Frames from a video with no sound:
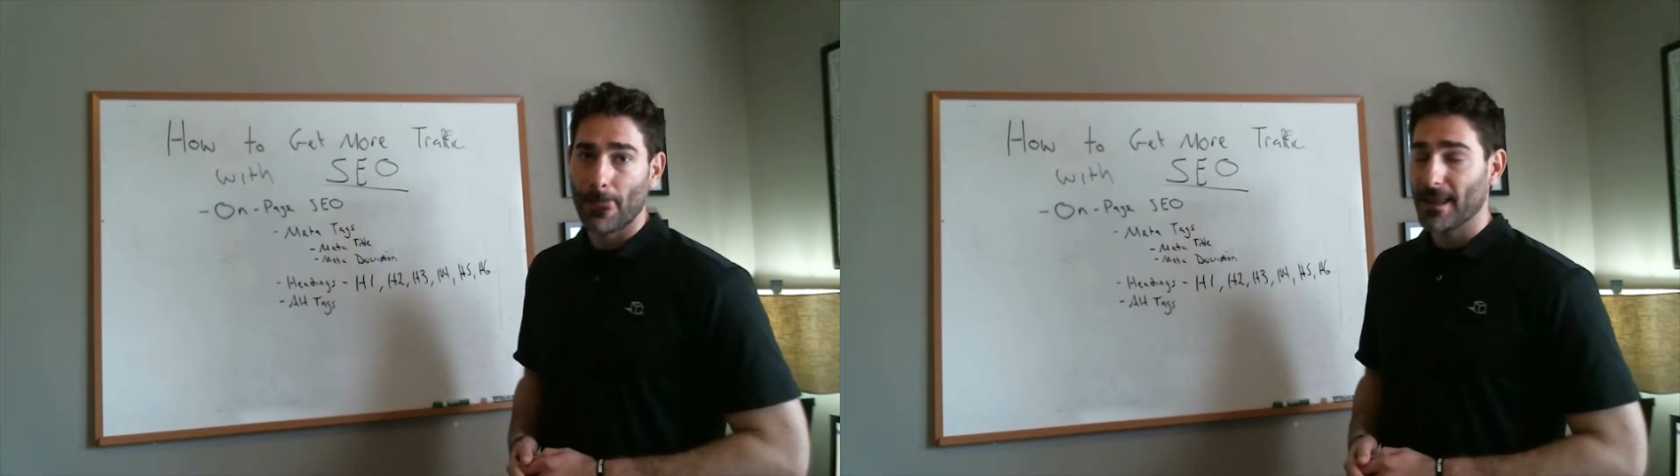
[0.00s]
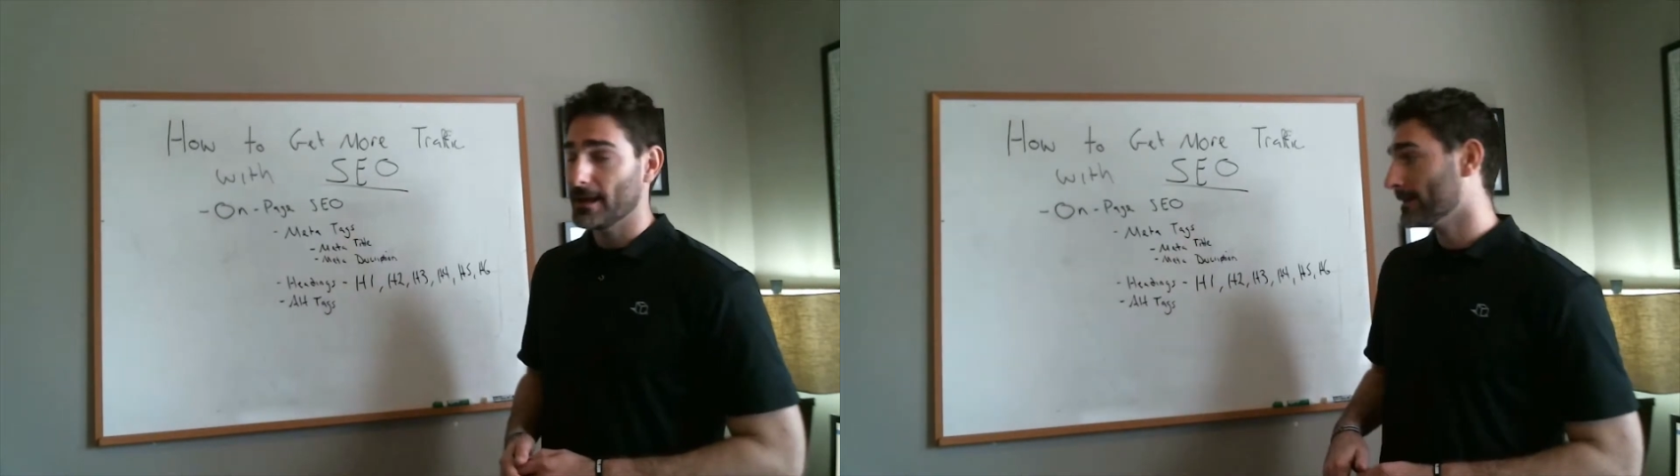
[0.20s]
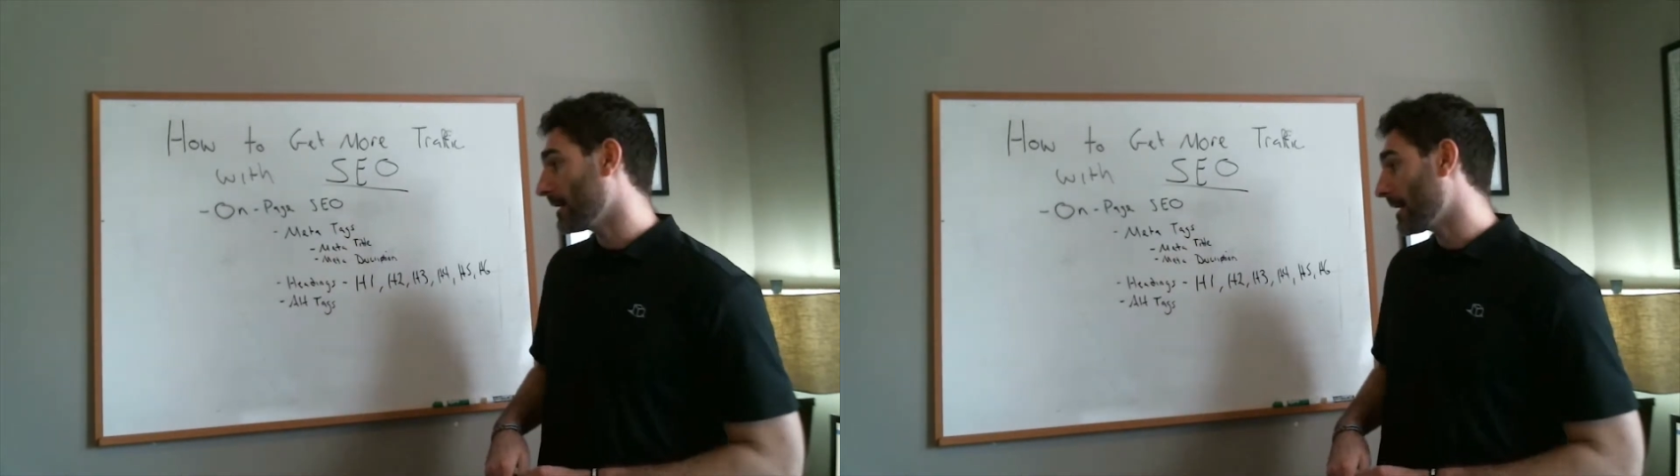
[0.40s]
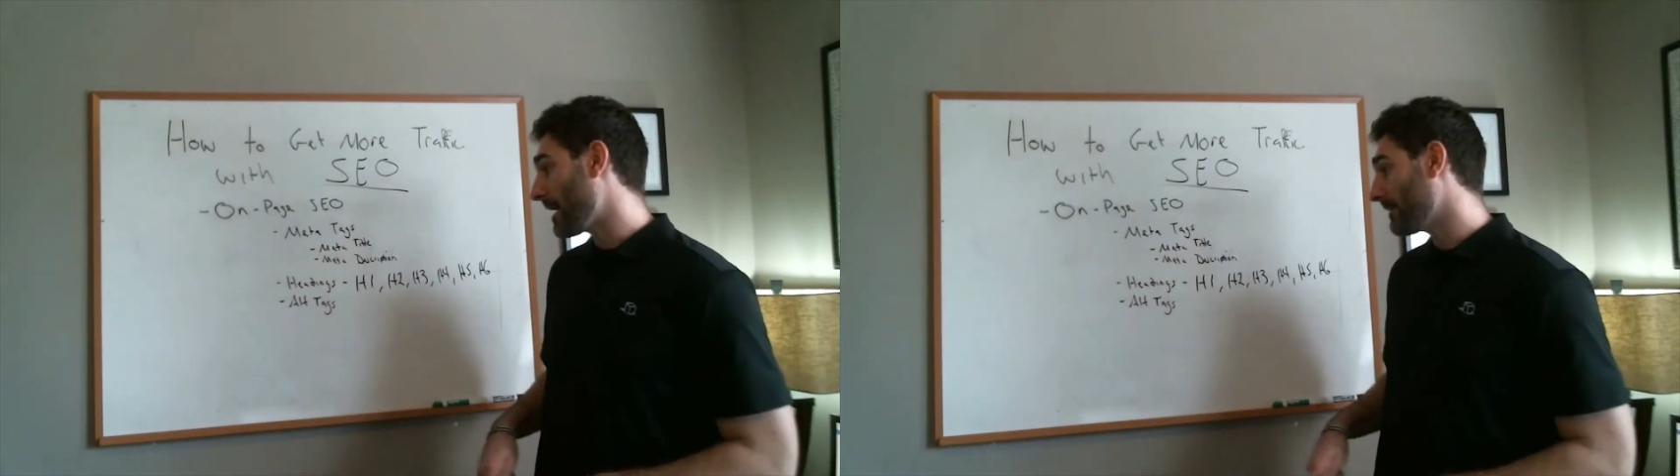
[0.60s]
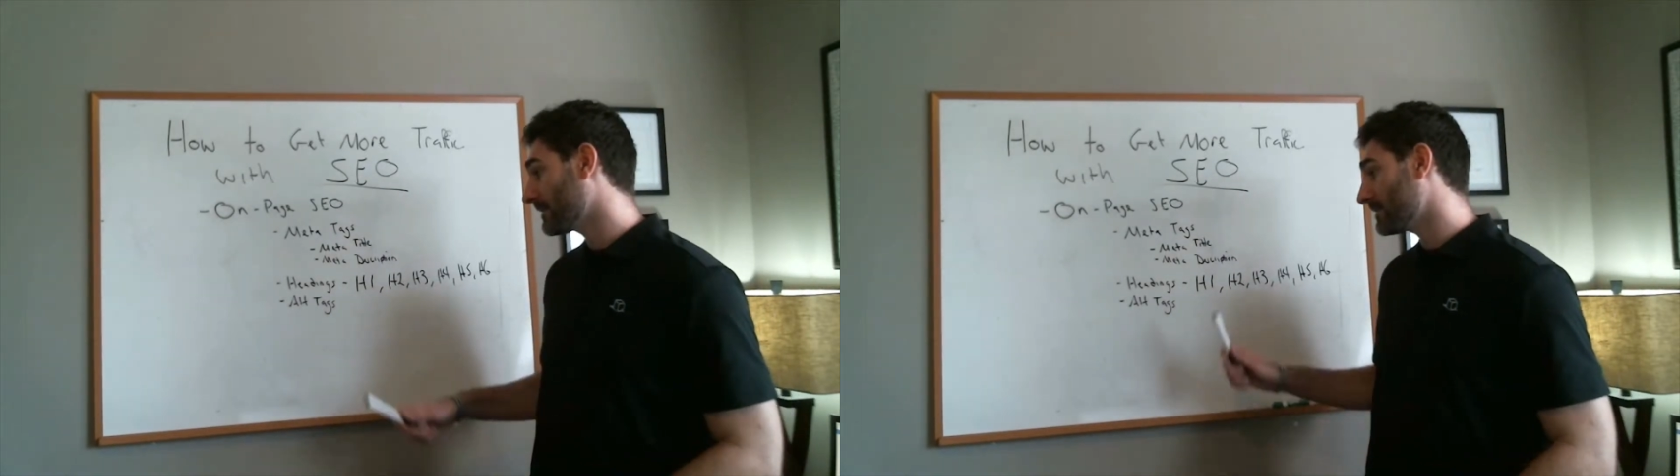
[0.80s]
And
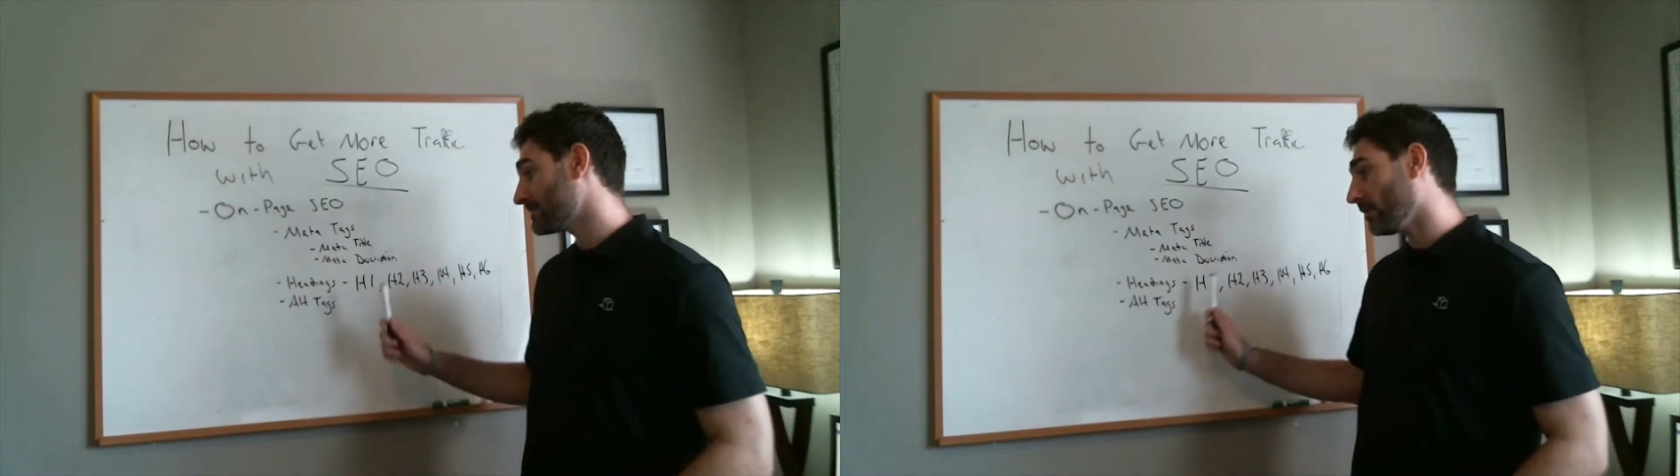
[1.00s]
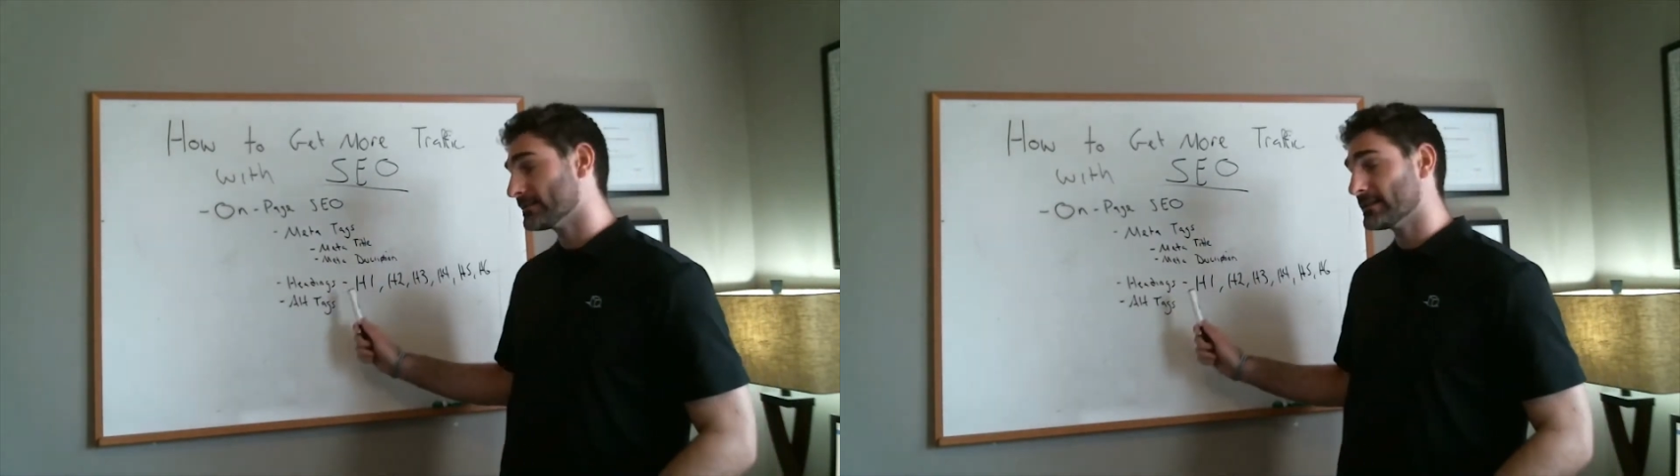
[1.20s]
having this alt